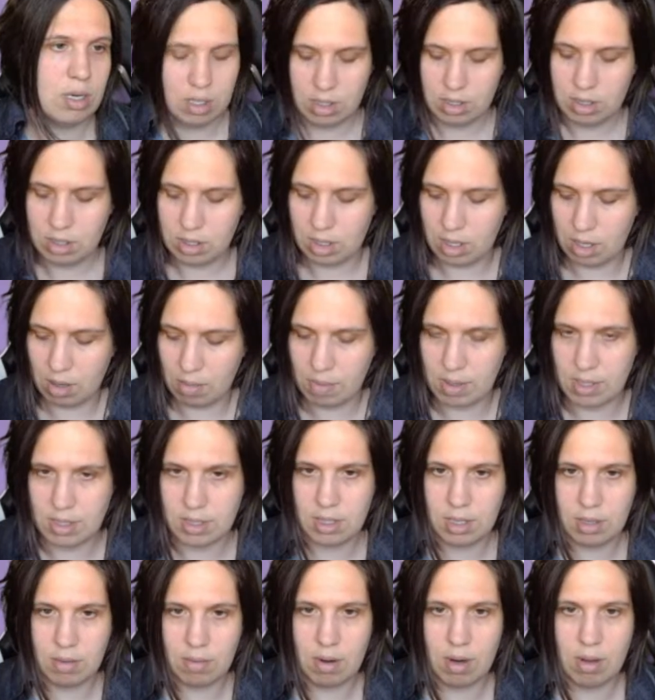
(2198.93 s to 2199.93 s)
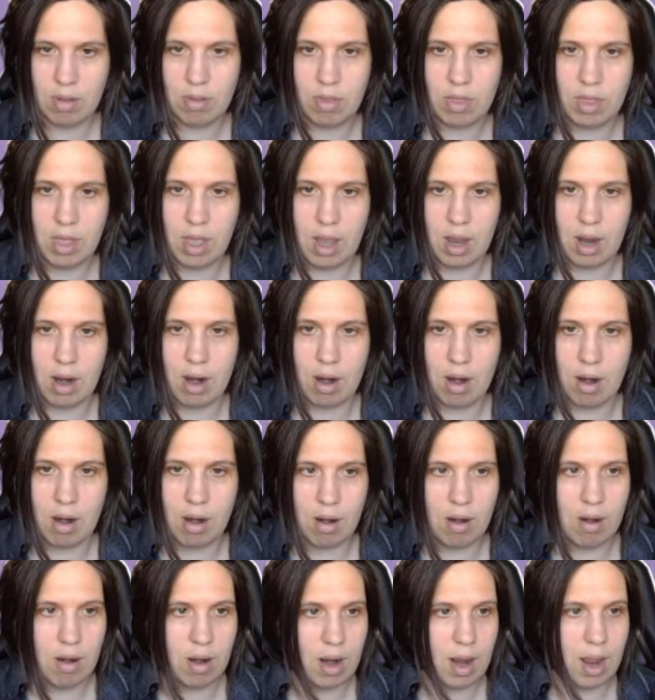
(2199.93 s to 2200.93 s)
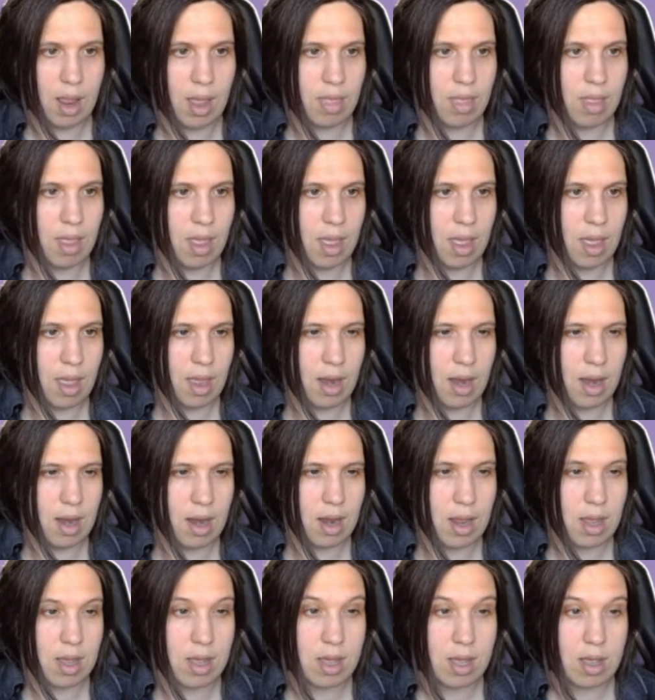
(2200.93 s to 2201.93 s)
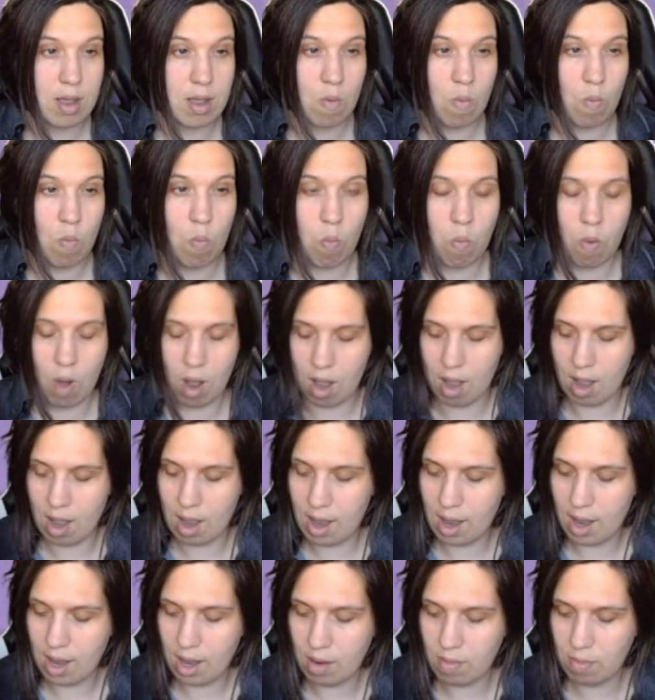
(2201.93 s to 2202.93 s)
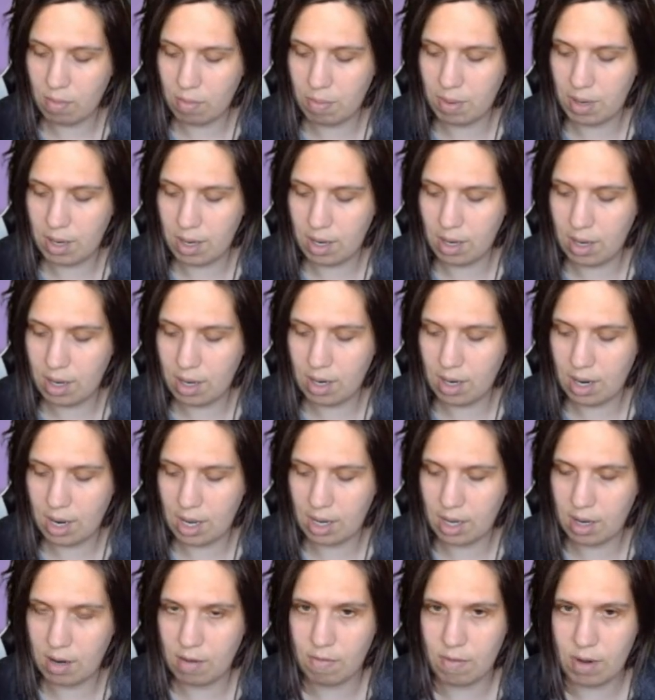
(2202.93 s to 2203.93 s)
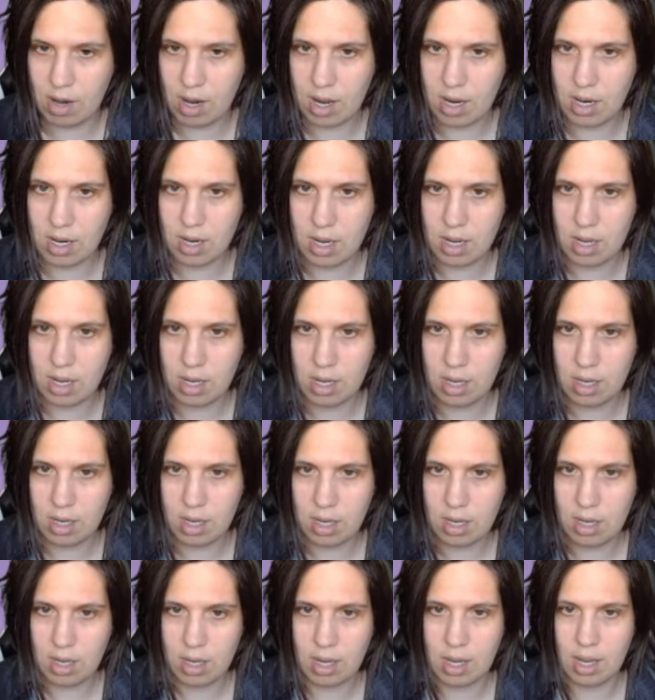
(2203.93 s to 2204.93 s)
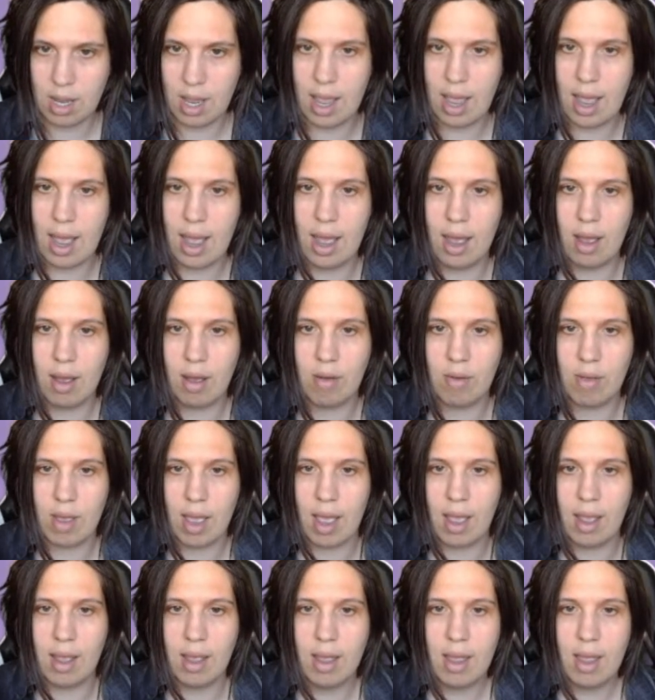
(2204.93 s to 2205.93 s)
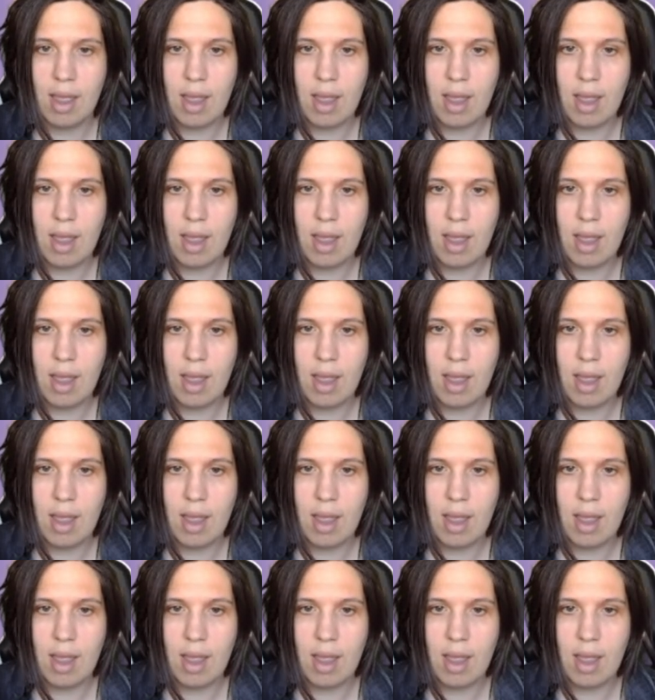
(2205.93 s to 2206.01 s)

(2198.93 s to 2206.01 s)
So it'll be 0 there, and then Y would be -90. Yeah, okay.